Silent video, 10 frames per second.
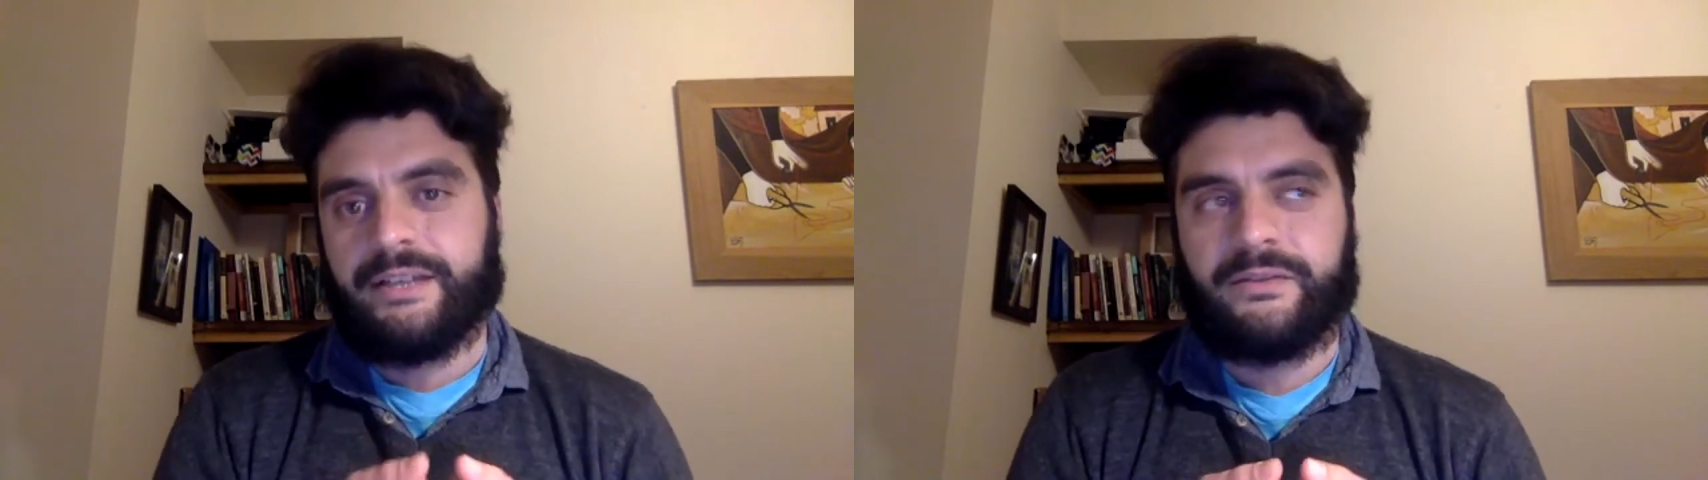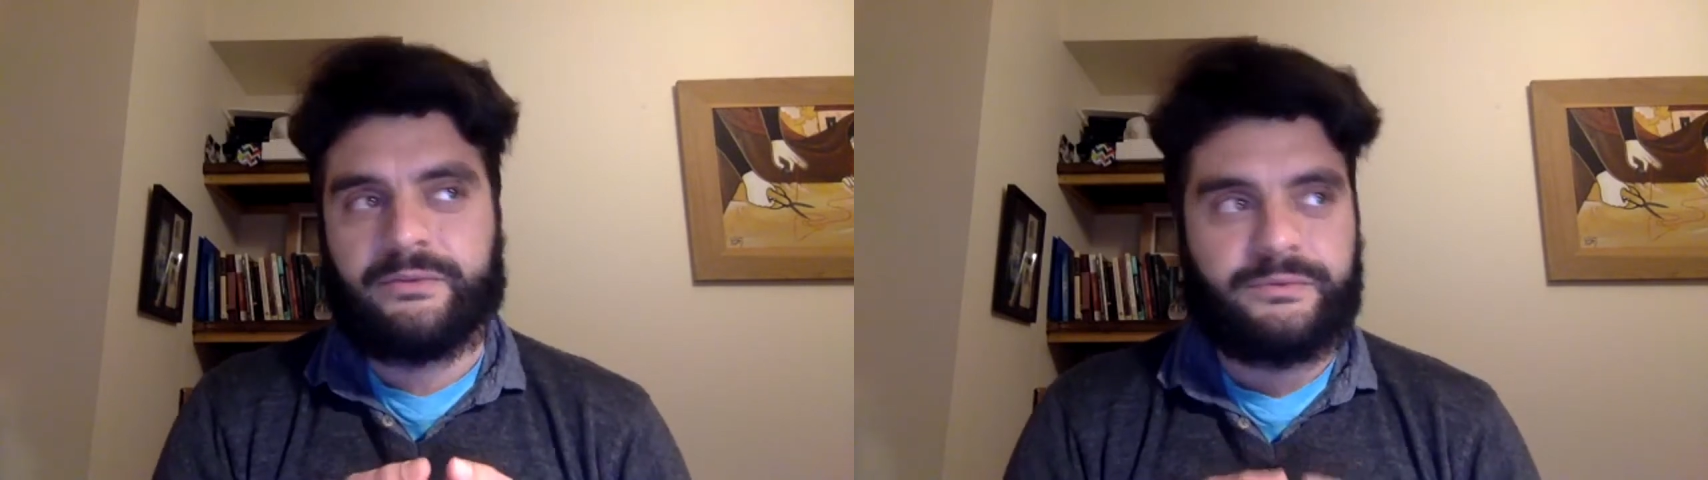
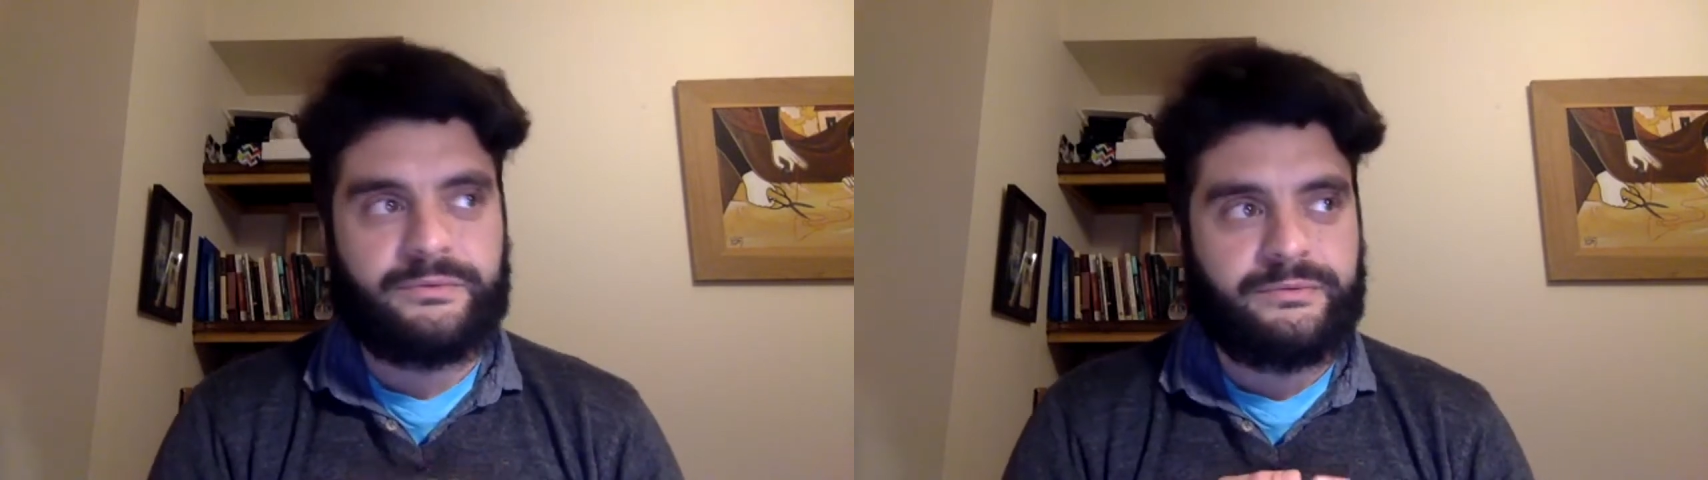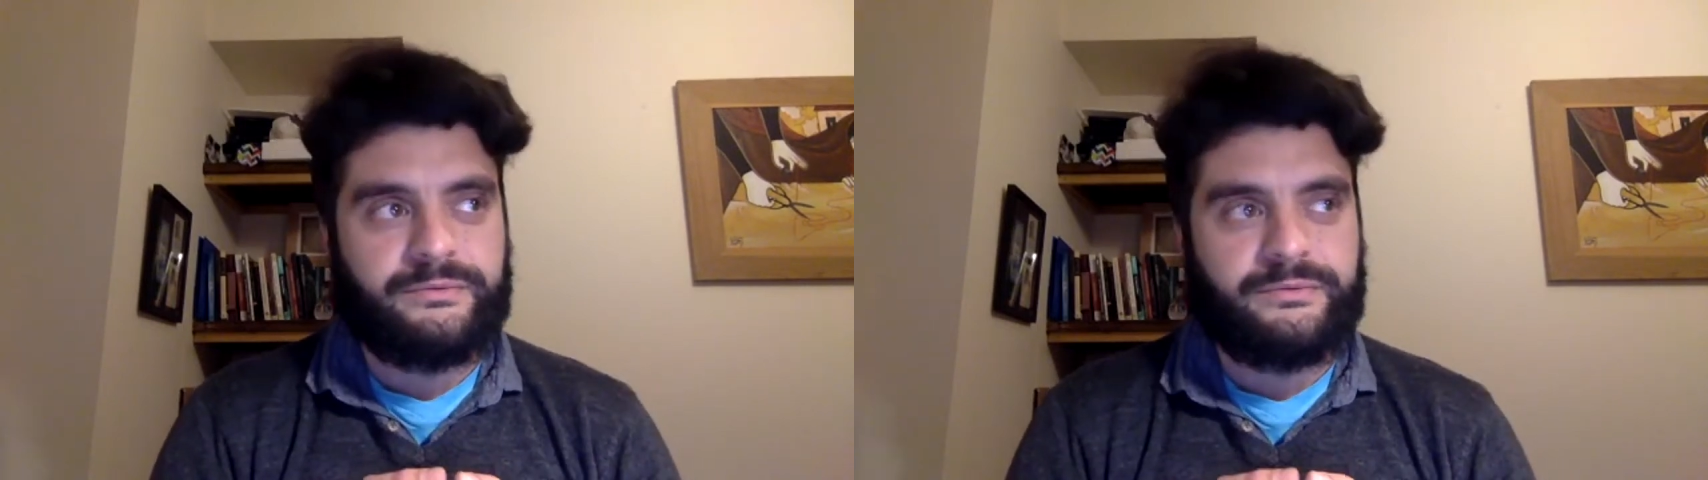
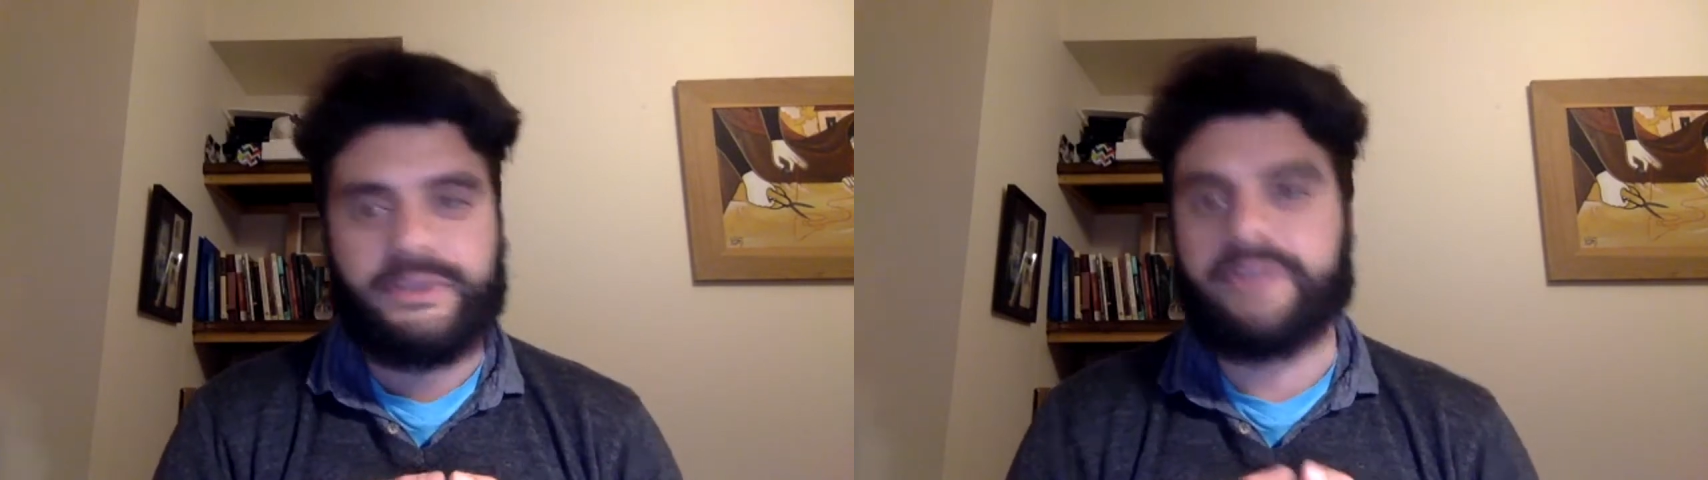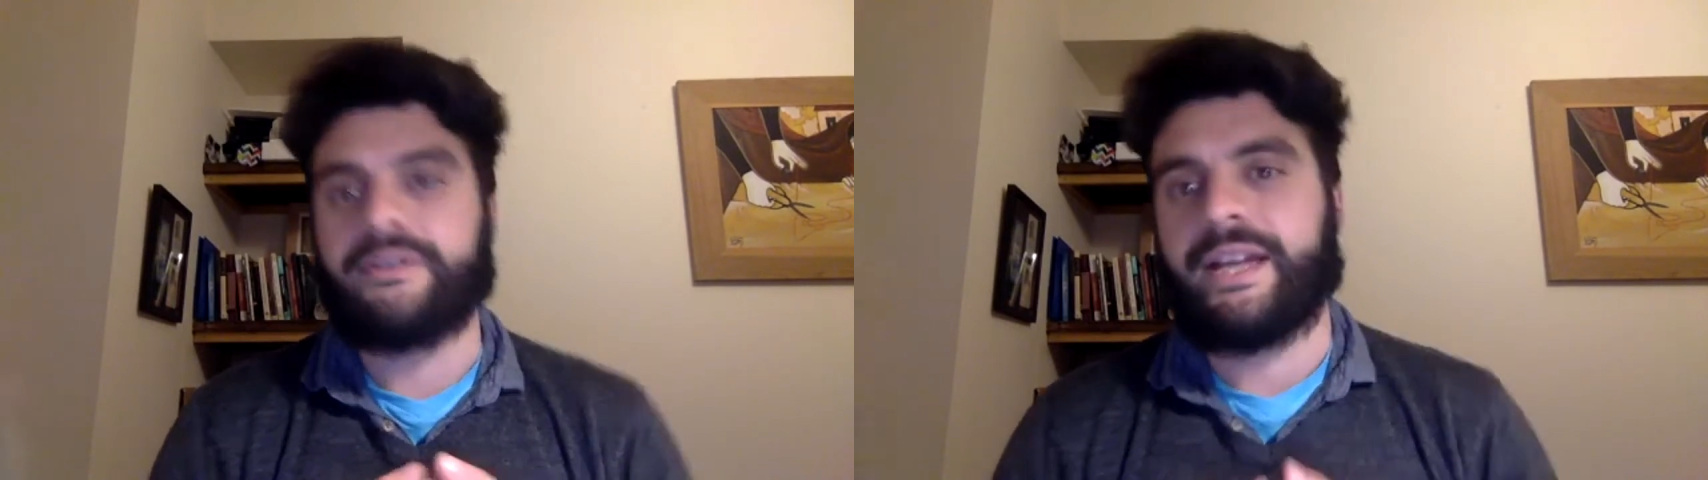to
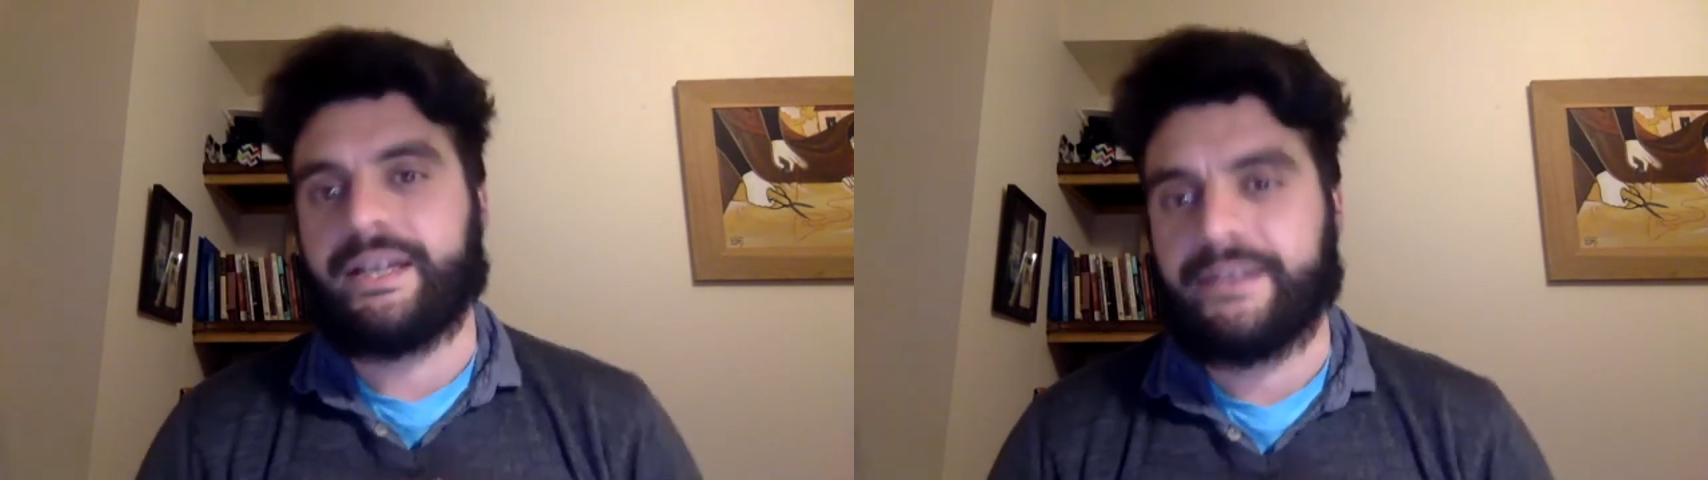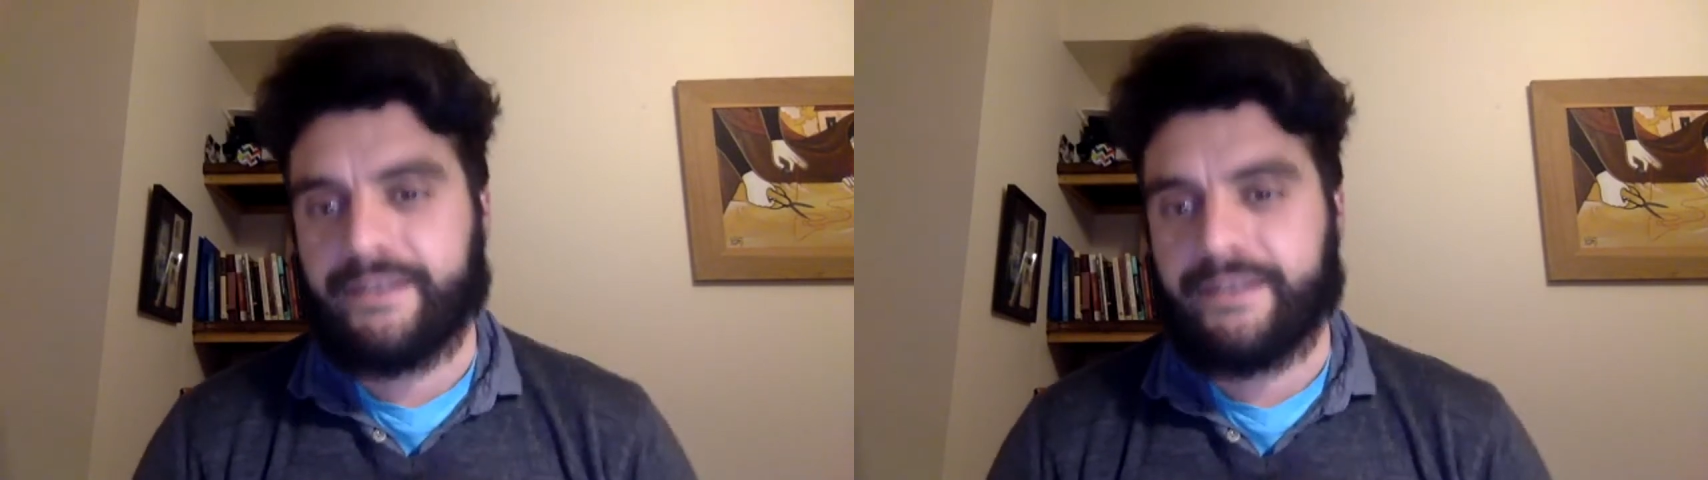create